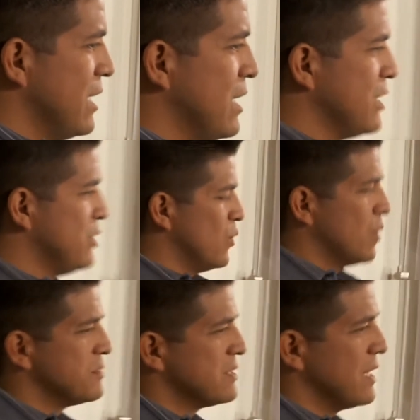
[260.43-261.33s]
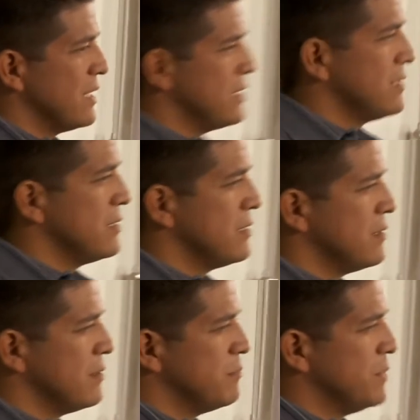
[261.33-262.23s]
and you're upset
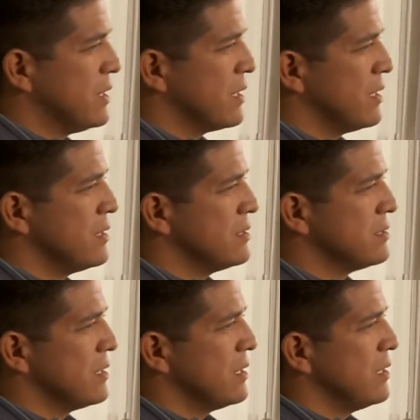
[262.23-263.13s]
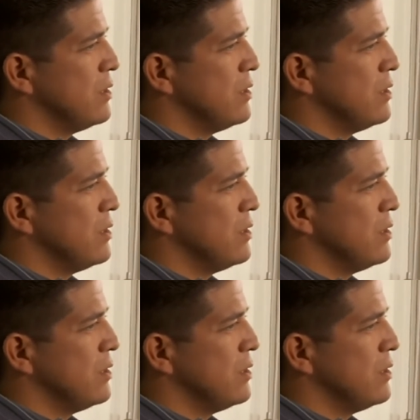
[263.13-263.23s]
because